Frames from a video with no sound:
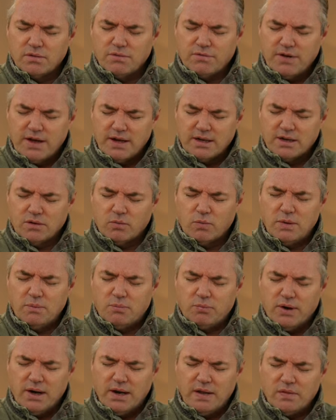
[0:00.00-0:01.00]
the fact that we
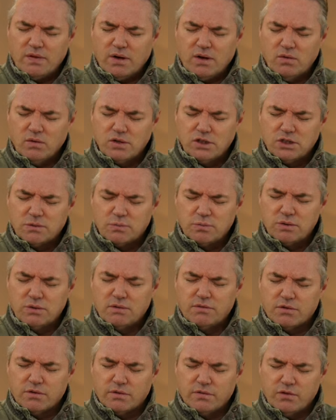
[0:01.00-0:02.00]
pray in the Holy Spirit
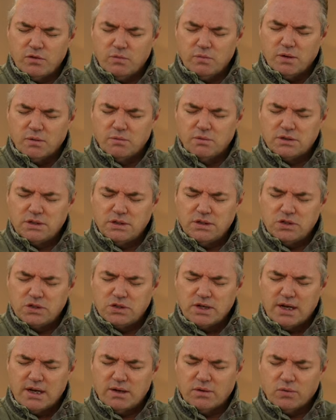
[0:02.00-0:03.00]
for a few moments each
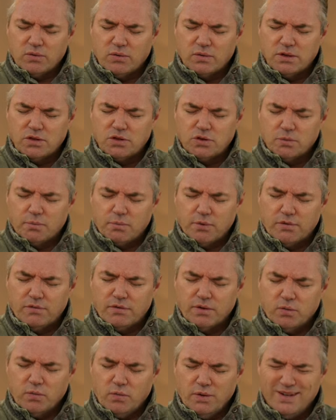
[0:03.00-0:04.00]
day, Lord, that your
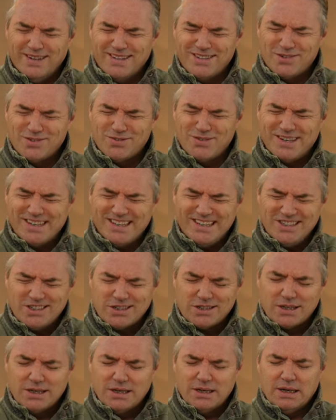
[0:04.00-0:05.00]
perfect will is
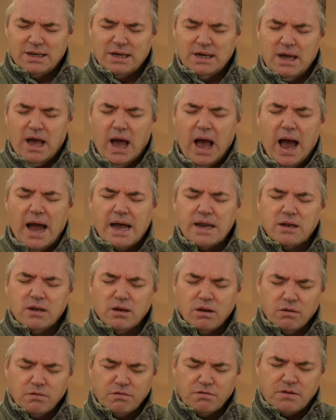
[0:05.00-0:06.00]
released. I
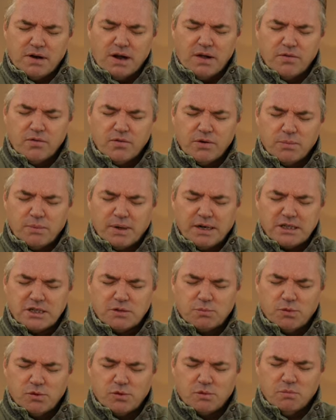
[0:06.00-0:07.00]
know, Father, in my
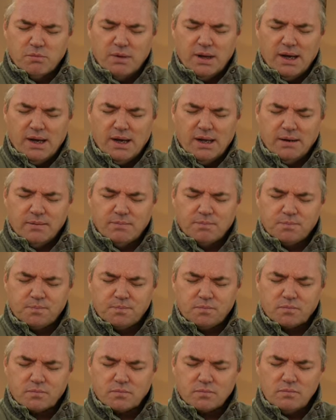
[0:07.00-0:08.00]
spirit,
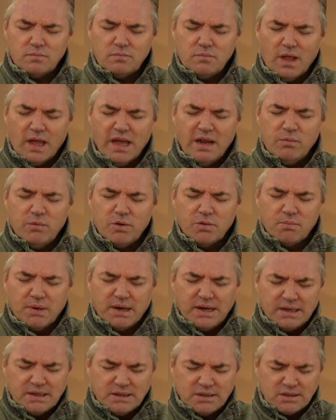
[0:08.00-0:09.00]
man, and with
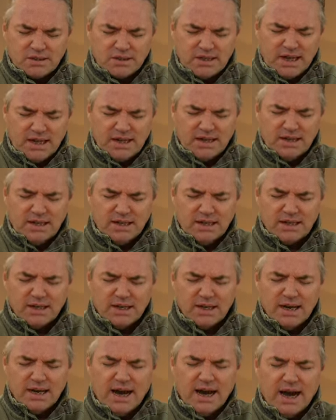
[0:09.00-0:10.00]
my understanding,
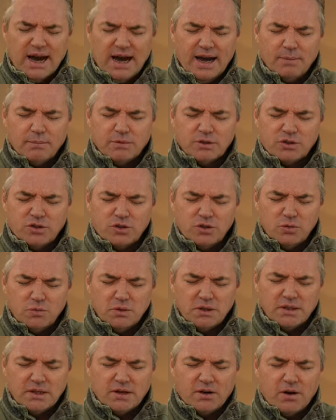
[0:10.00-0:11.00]
I am
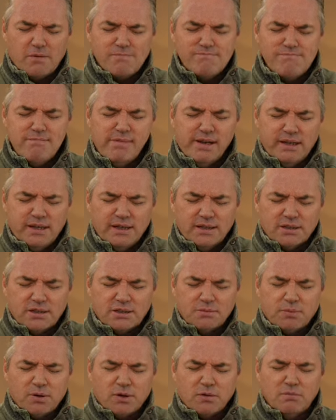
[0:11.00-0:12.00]
assuming there are millions
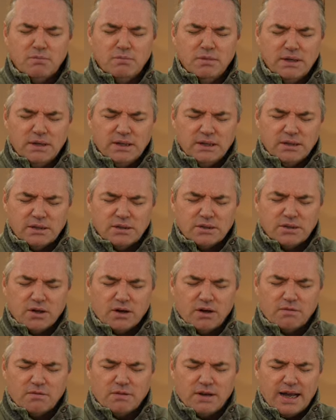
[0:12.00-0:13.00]
upon millions
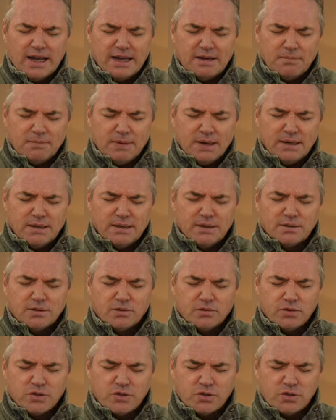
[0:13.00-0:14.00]
of like-minded
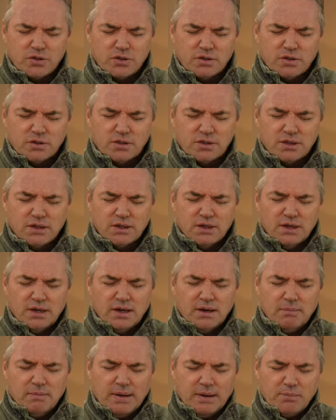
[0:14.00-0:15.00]
Christians,
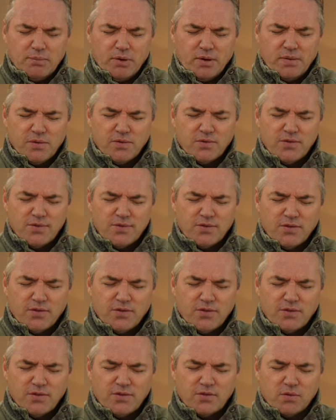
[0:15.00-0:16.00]
my brothers and
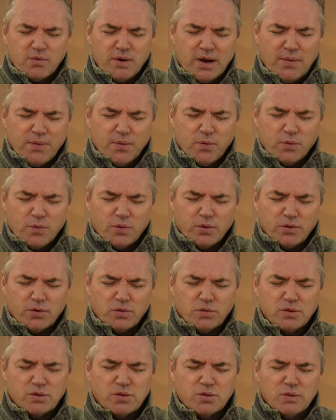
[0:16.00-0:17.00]
sisters around the world,
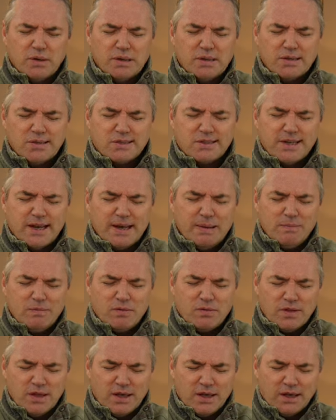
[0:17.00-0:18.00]
who are doing the same
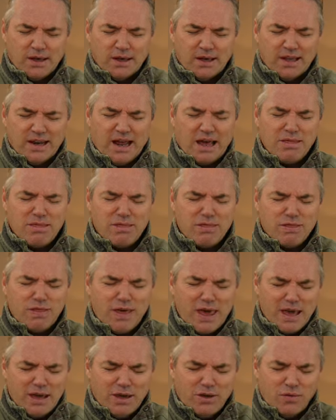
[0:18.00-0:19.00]
thing. And I
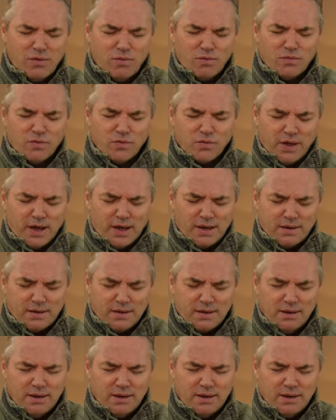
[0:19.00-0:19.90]
thank you for that.